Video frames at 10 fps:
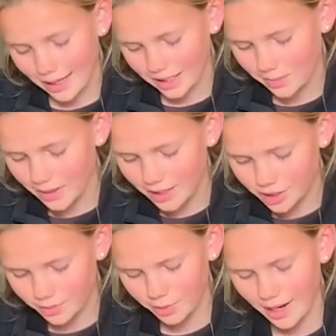any
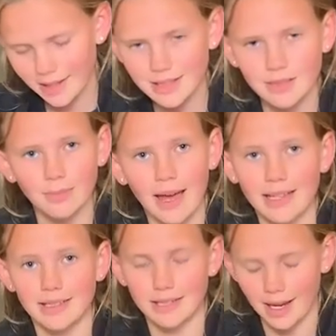pigeon breast,
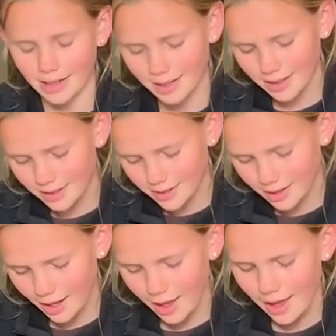mastitis,
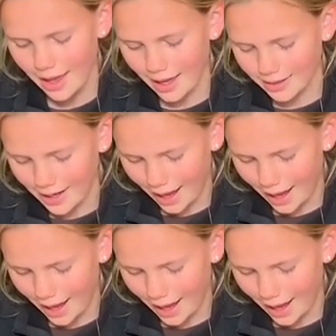any